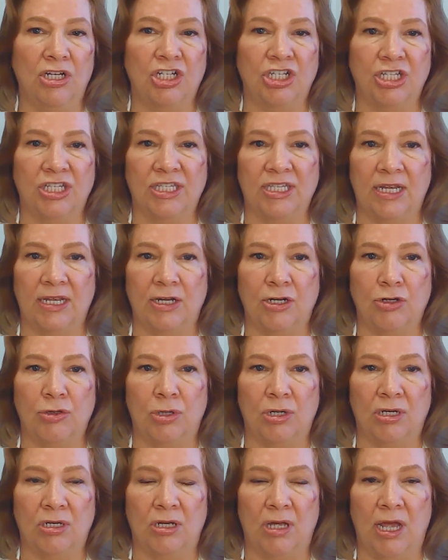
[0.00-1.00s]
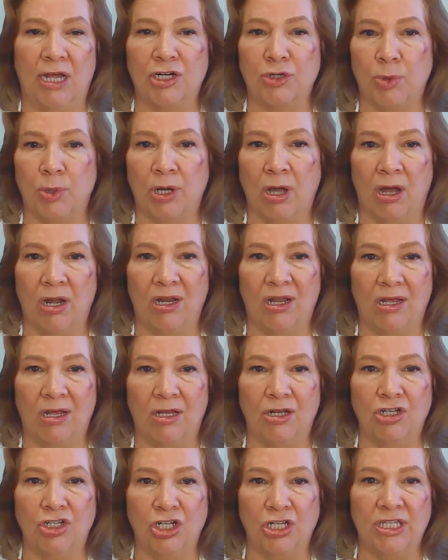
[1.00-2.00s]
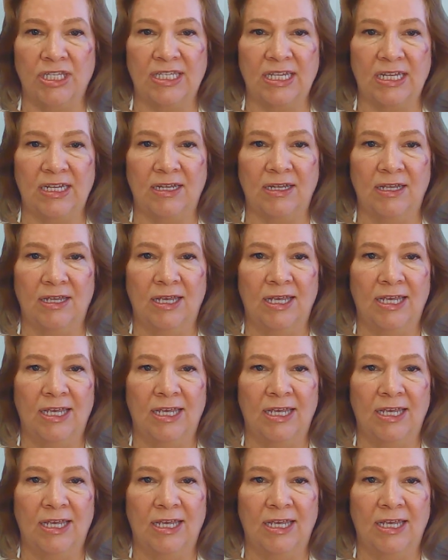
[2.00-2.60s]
schisandra, ashwagandha, ginseng.